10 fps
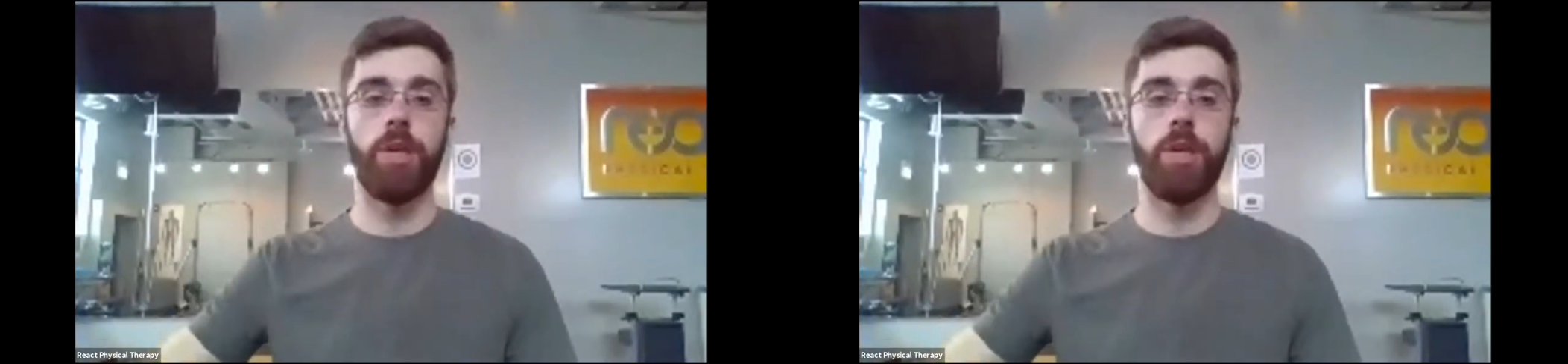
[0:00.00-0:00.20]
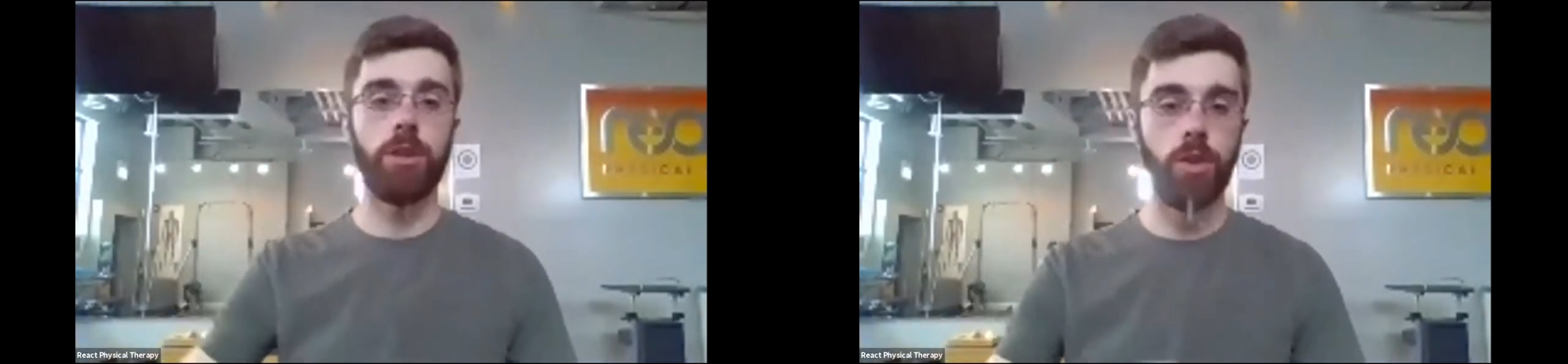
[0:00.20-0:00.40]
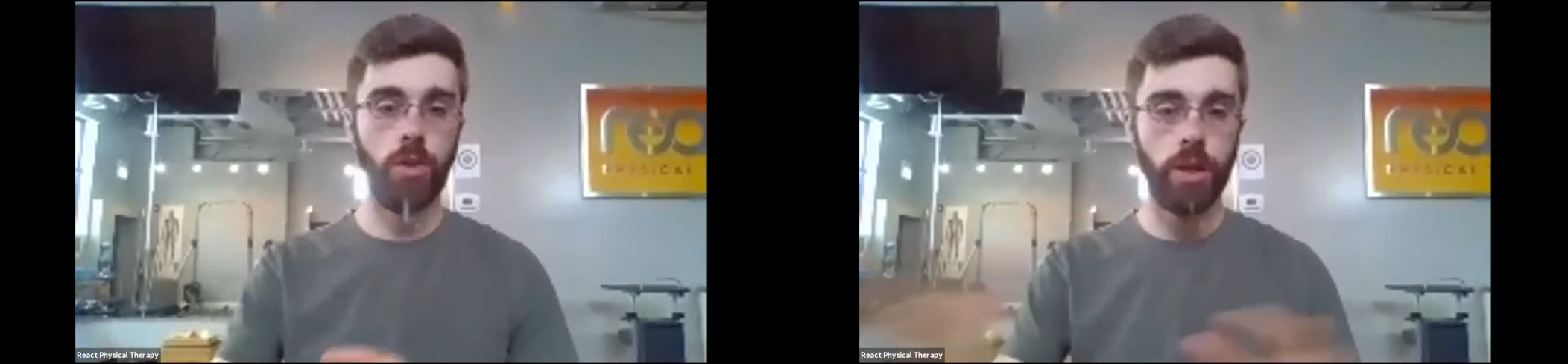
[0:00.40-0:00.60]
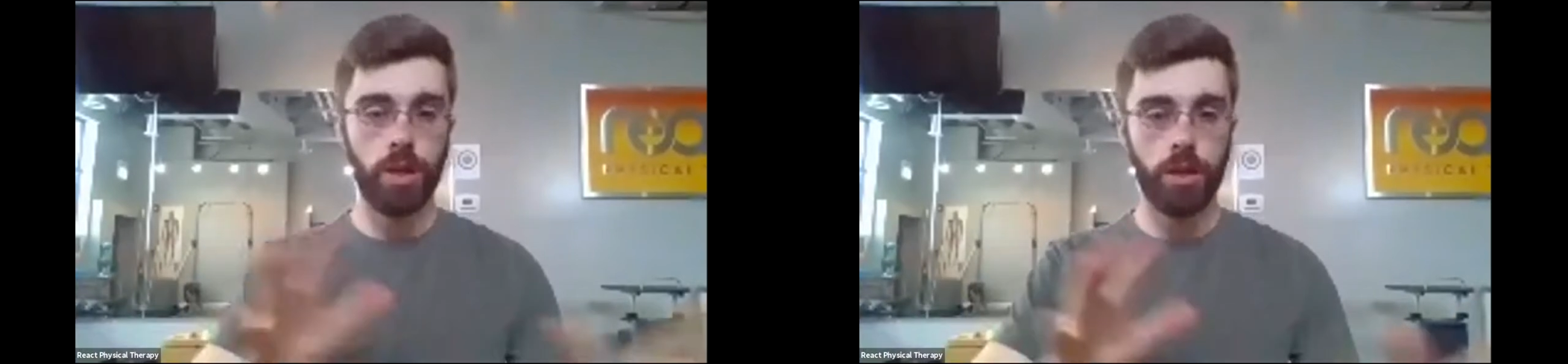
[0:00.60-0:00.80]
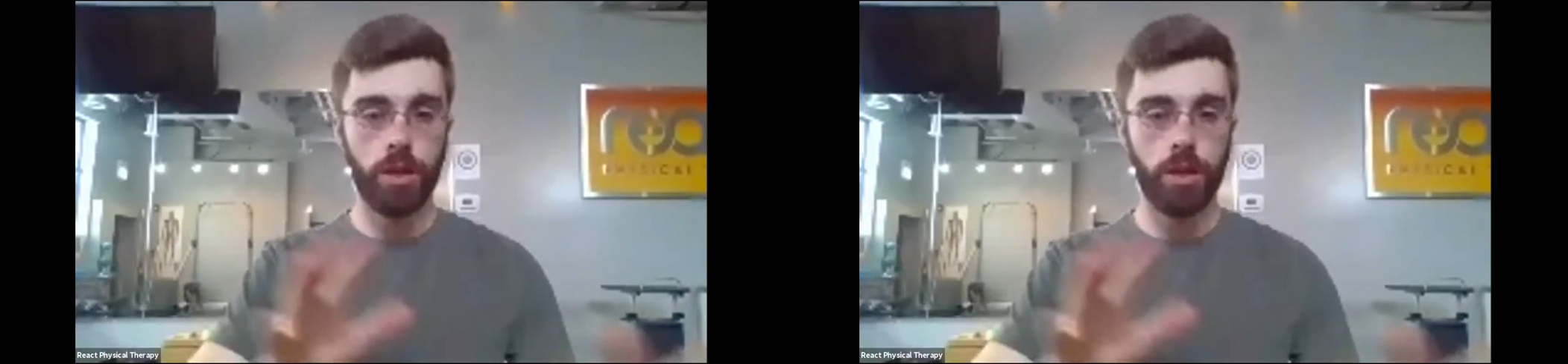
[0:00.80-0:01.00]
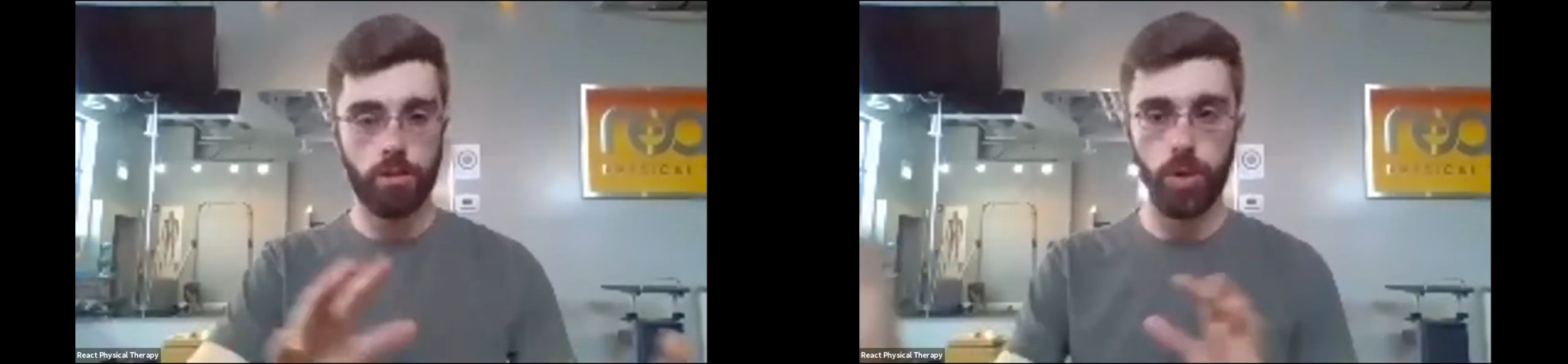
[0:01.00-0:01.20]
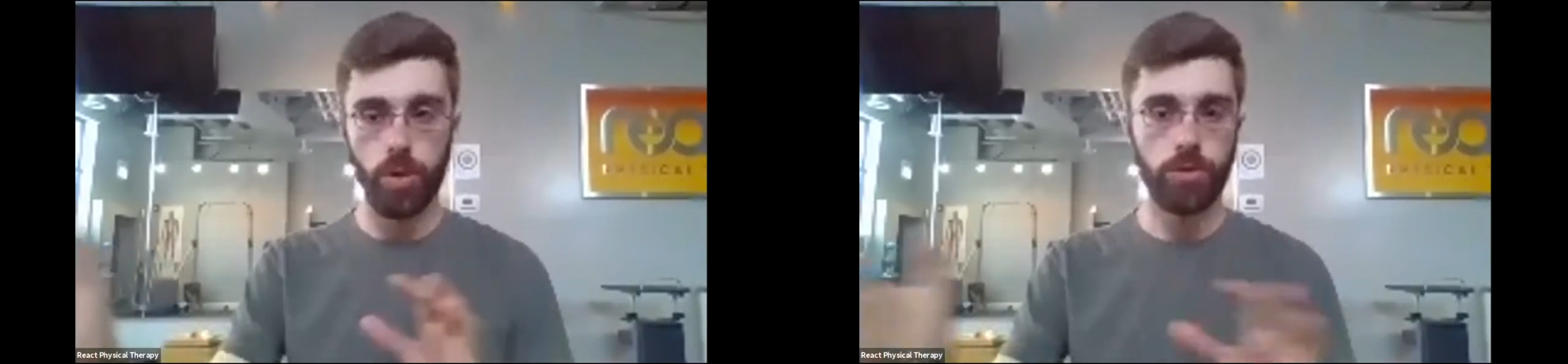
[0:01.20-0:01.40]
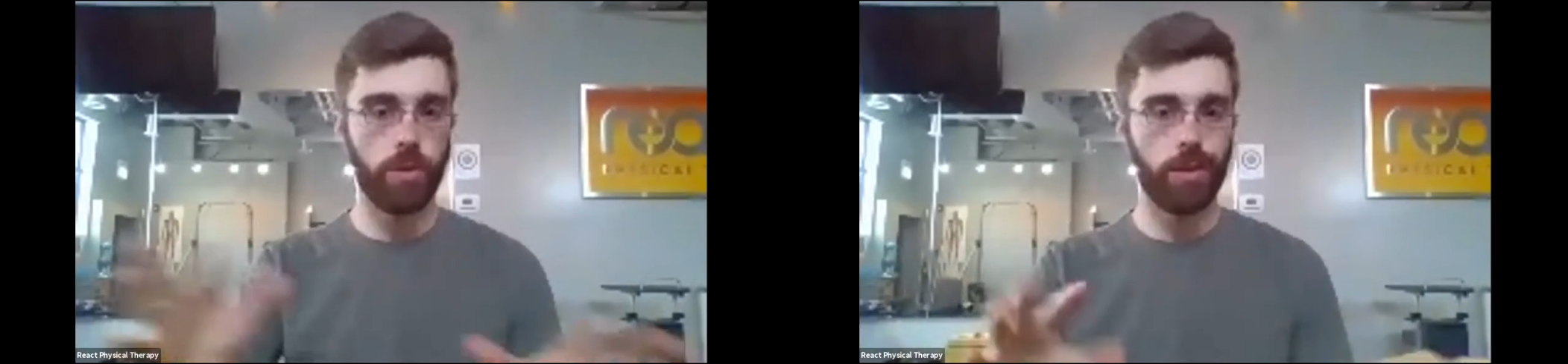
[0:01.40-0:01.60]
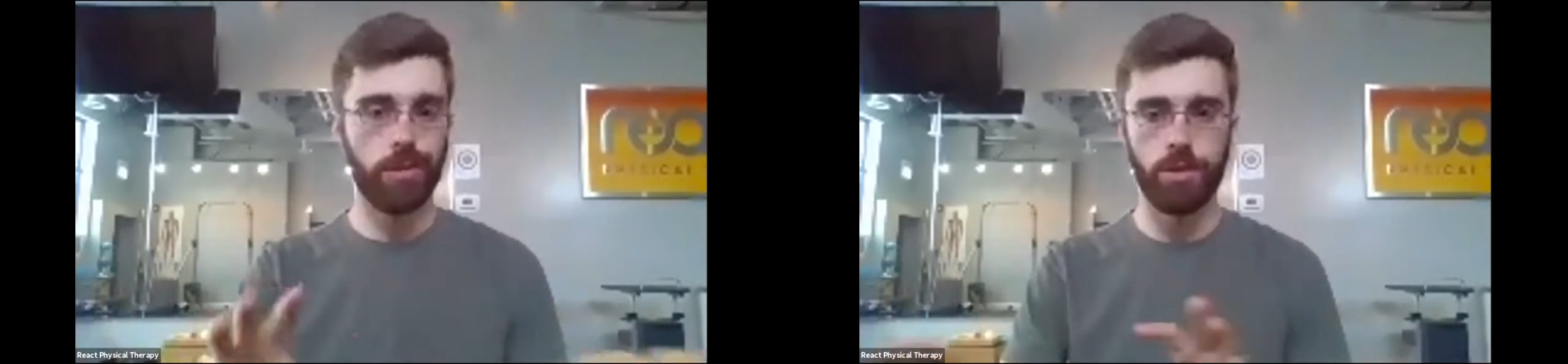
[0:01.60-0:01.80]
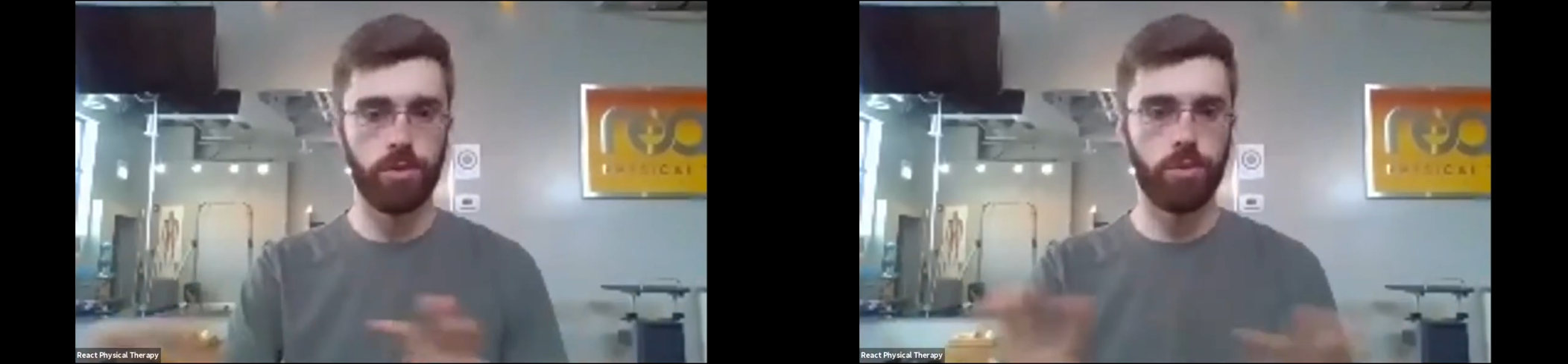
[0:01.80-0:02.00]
going into both directions just through a